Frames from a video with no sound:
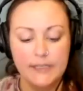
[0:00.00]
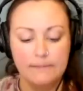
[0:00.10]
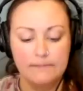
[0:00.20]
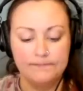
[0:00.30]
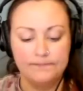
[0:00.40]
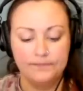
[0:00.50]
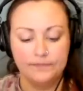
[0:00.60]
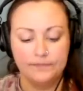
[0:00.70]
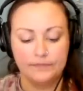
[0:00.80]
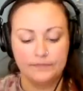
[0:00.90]
story you'd like to
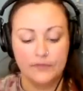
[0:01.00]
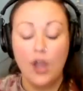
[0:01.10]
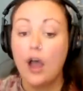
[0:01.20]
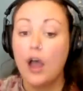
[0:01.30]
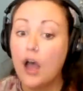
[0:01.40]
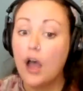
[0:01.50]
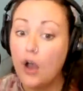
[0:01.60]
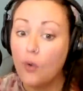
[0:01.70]
share, we would love to hear it.